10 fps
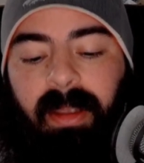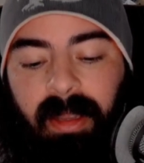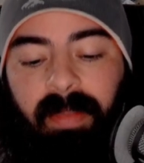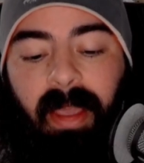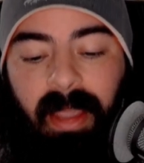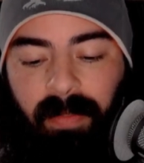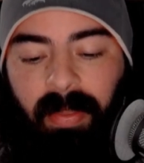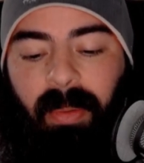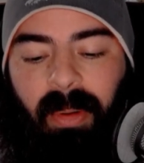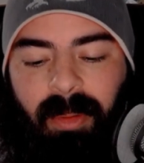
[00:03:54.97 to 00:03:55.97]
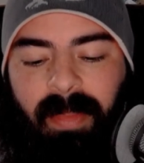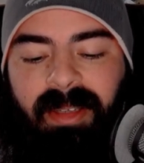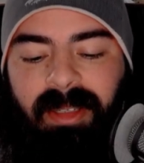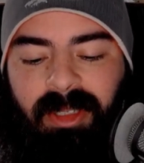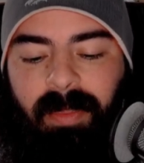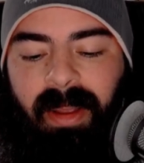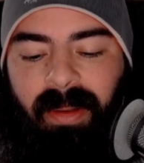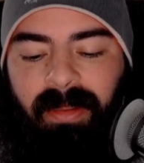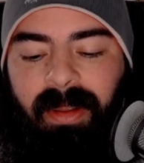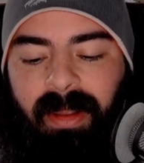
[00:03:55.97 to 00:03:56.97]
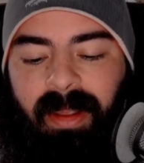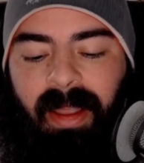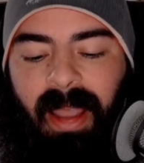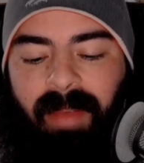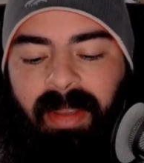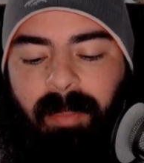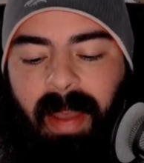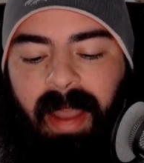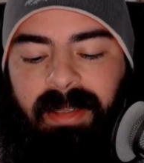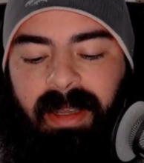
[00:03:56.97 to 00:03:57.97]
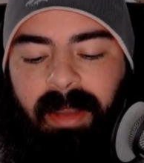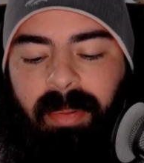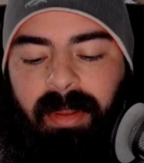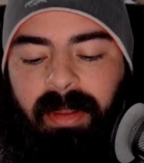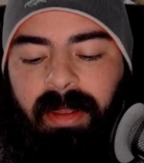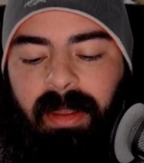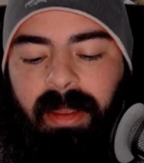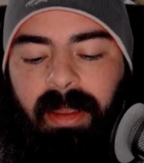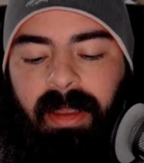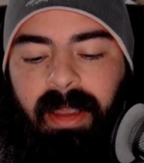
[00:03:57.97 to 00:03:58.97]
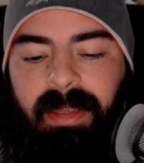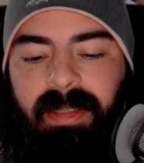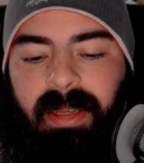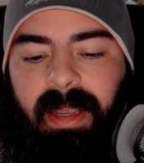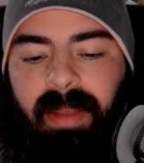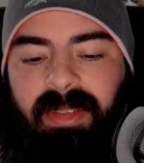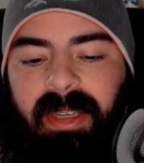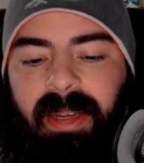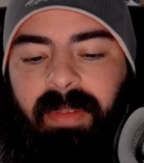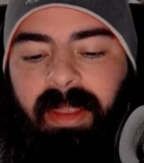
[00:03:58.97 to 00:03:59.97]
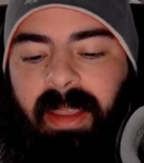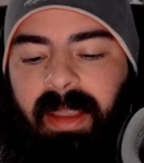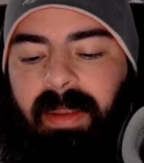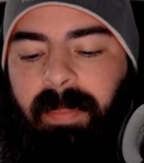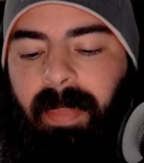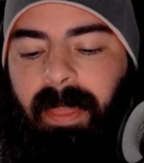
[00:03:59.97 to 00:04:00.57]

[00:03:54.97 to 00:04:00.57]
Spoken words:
And they give you their own message about having it backed up. Yes, I have saved the key.